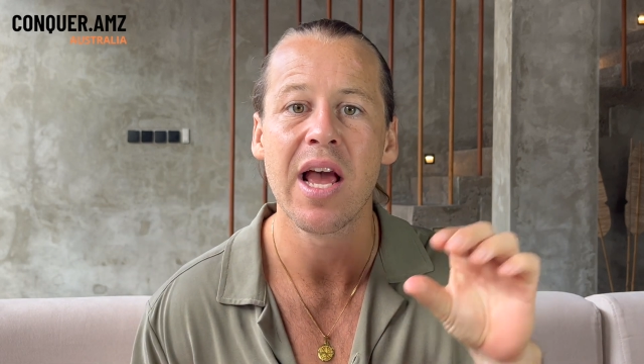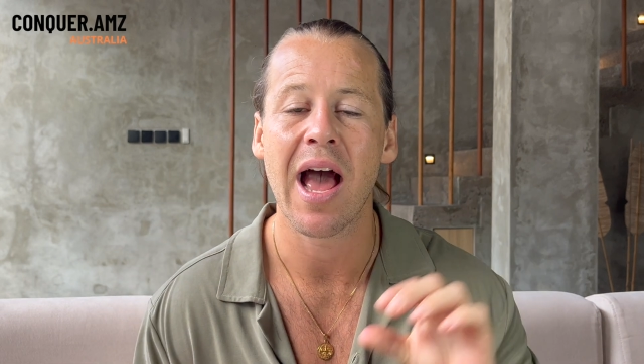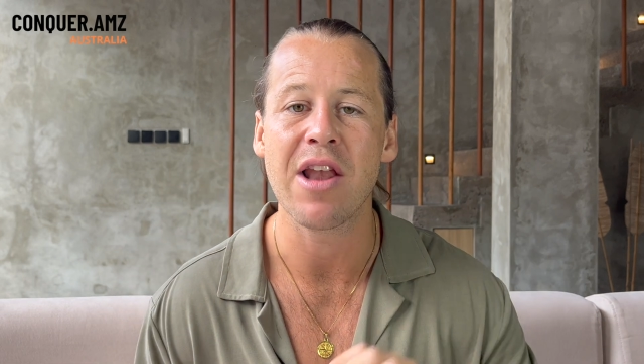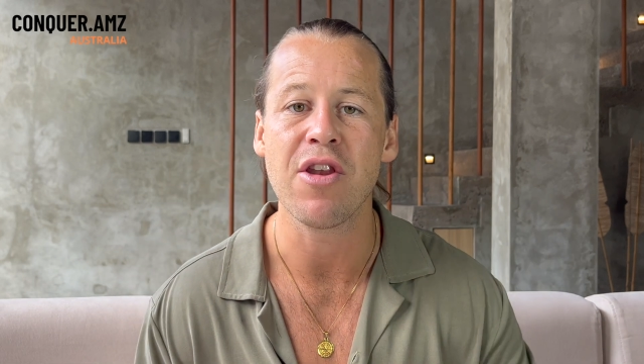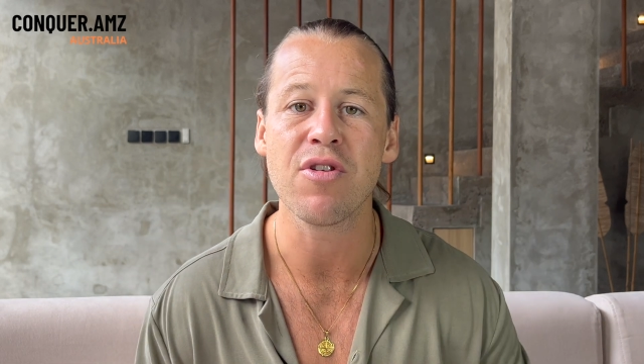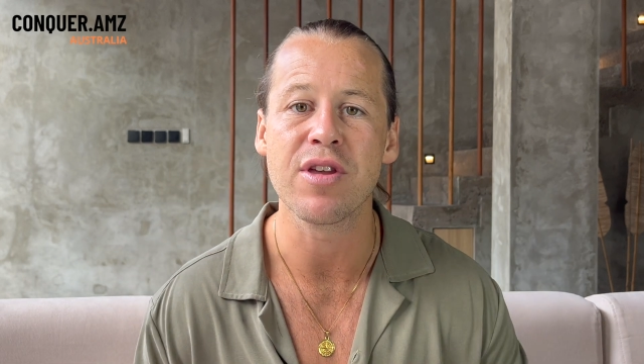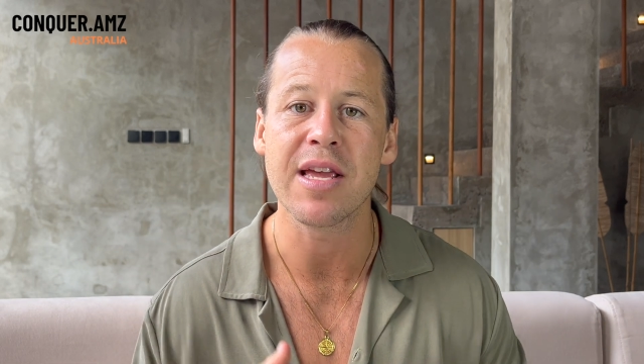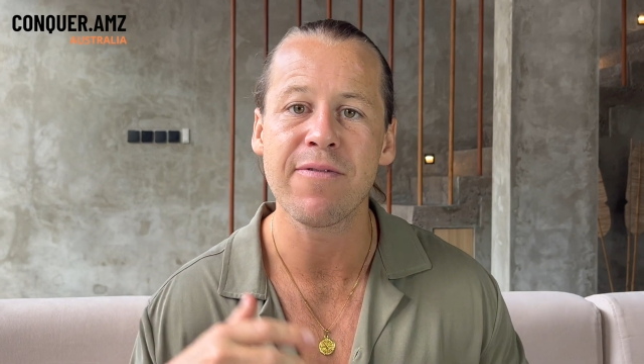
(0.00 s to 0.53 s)

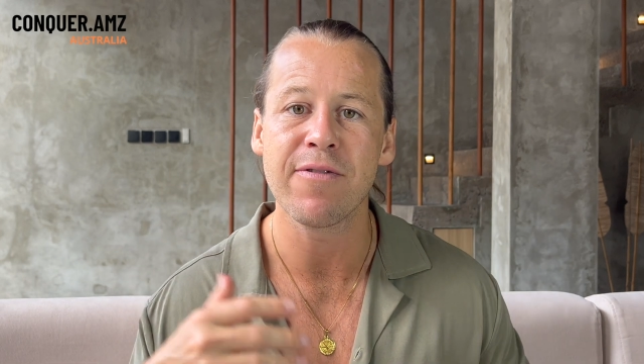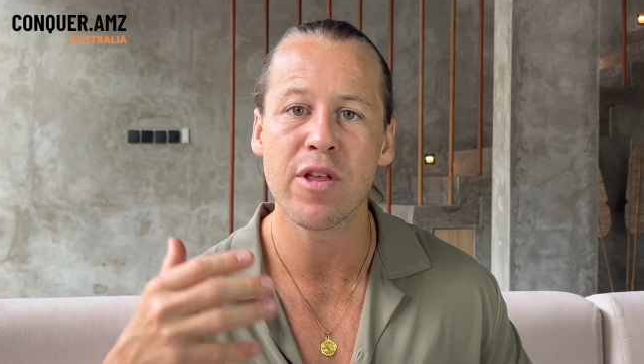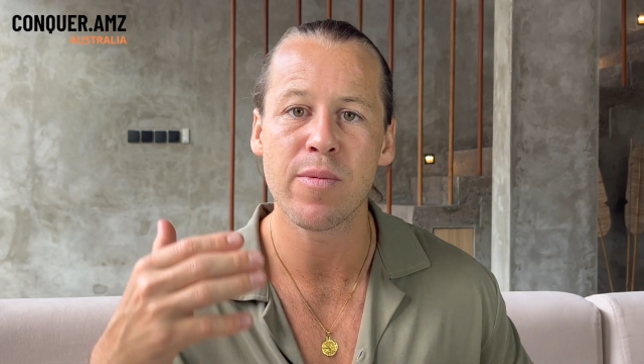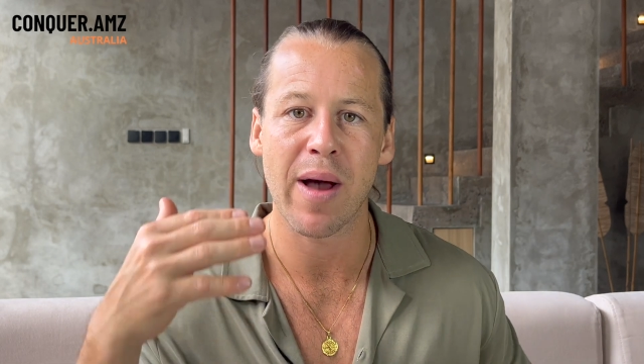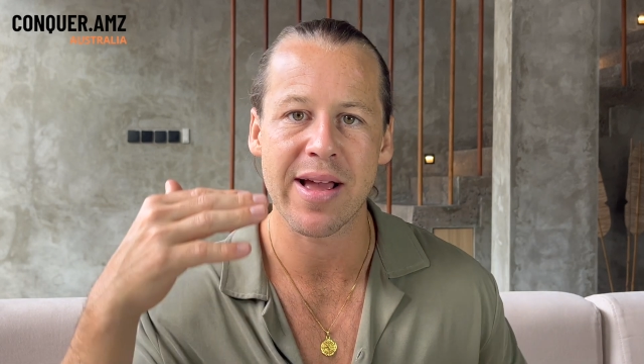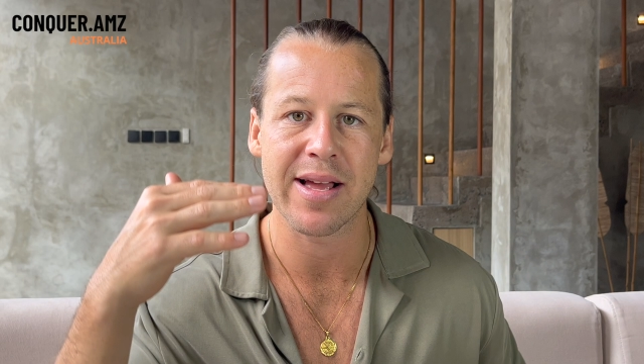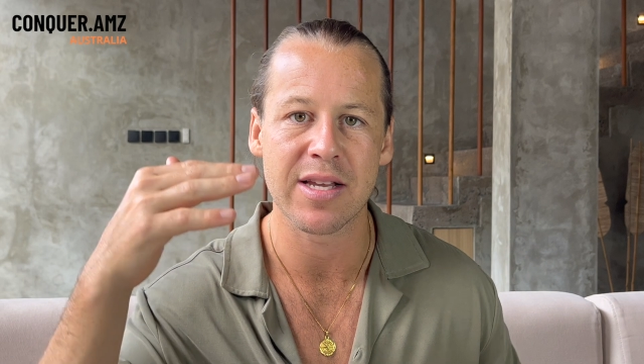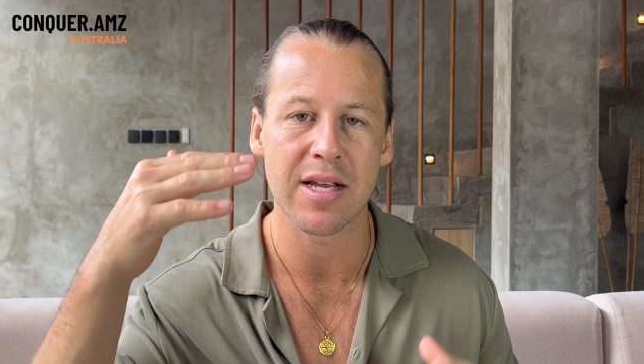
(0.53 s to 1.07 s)
And you give them
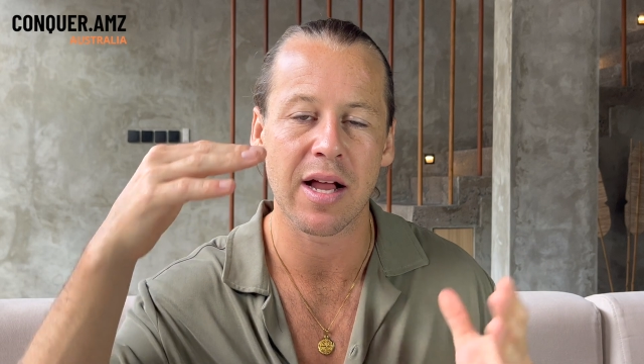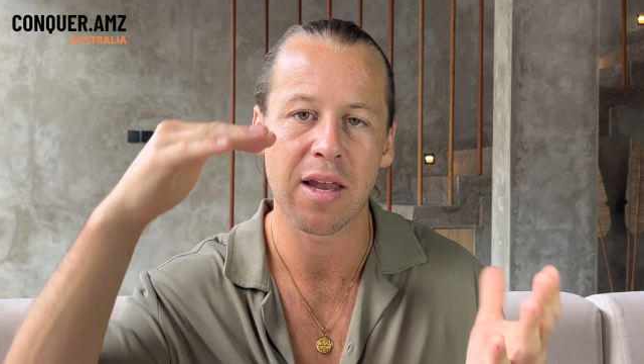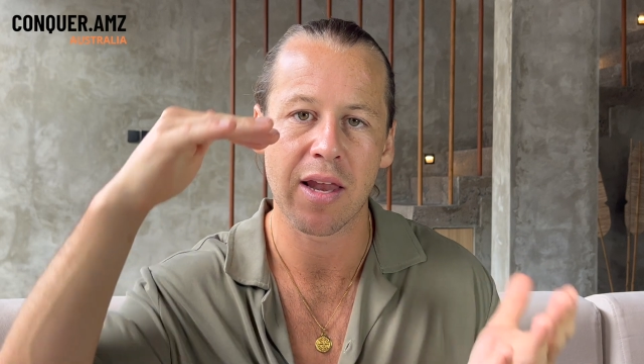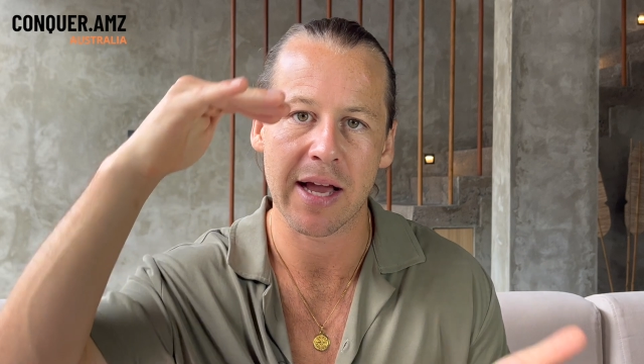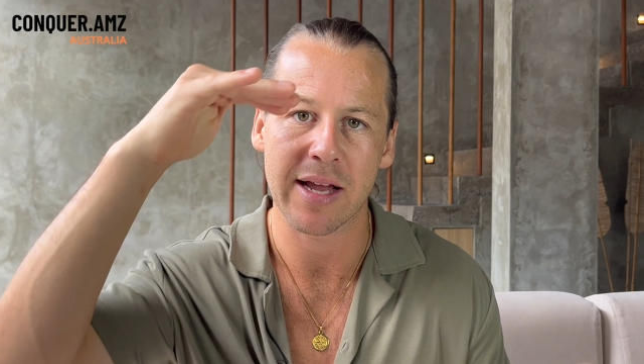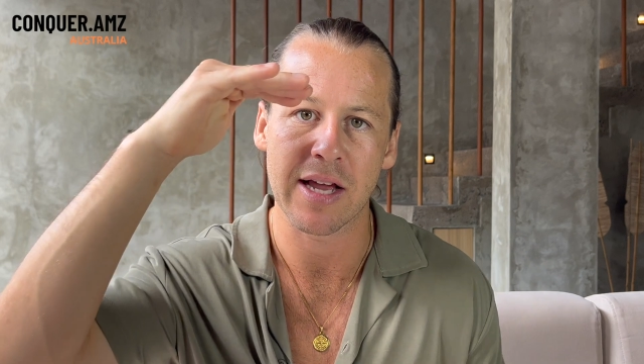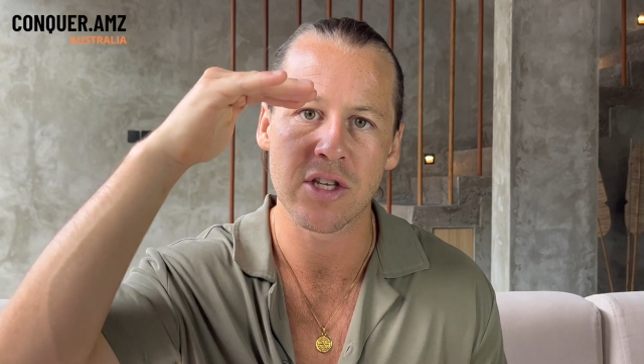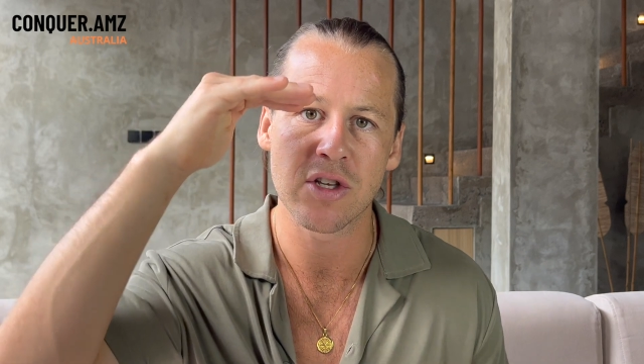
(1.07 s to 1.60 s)
a
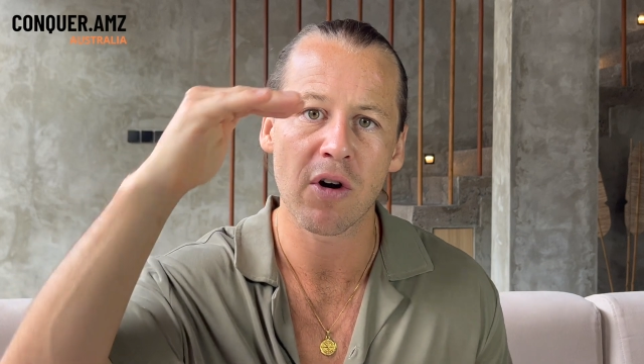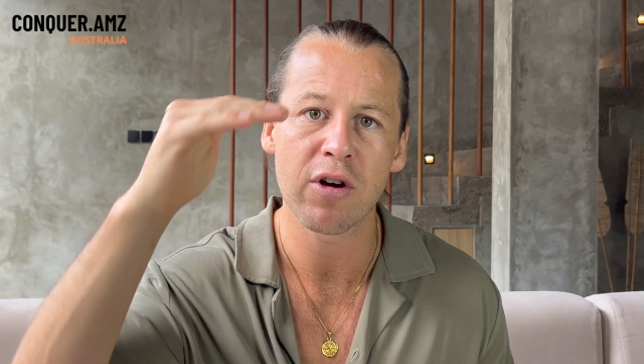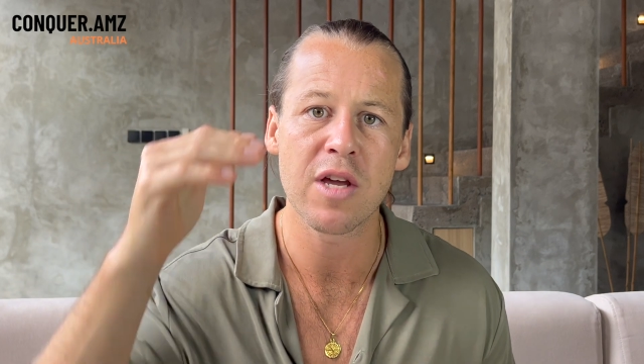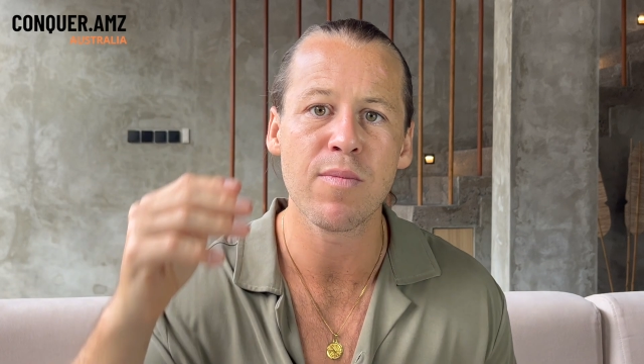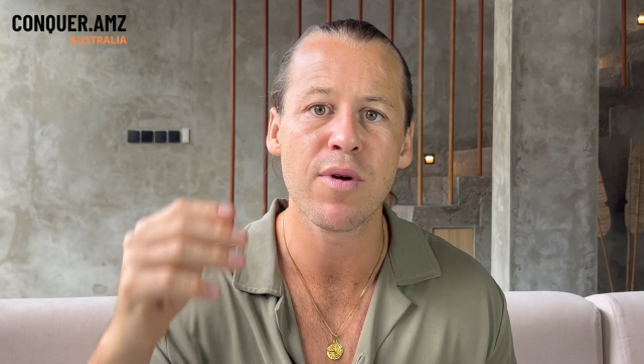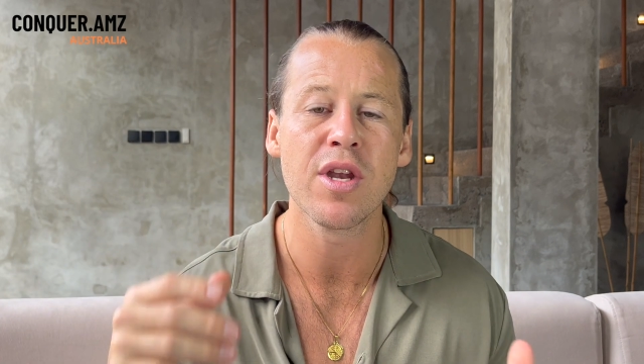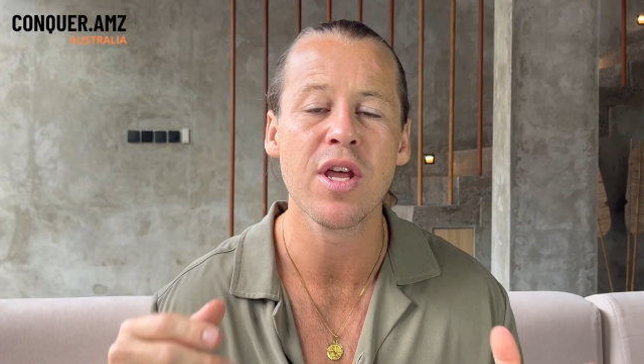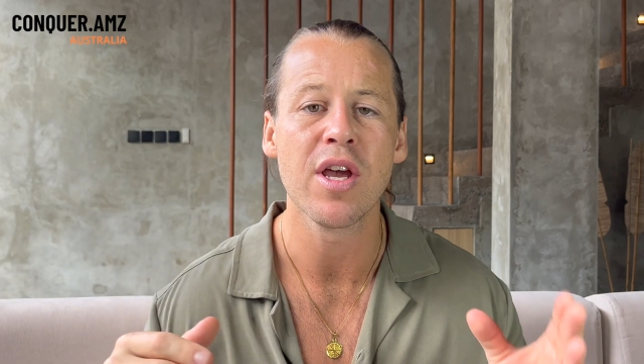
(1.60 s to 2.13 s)

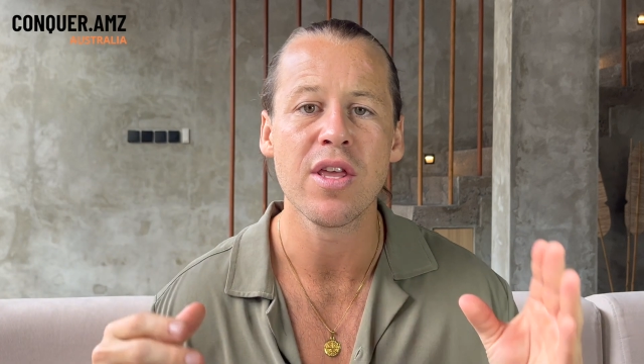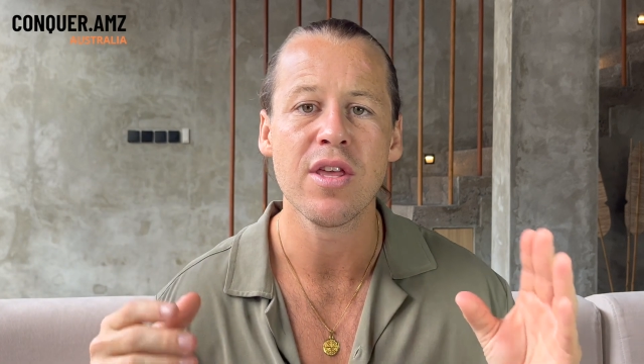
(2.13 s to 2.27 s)
document,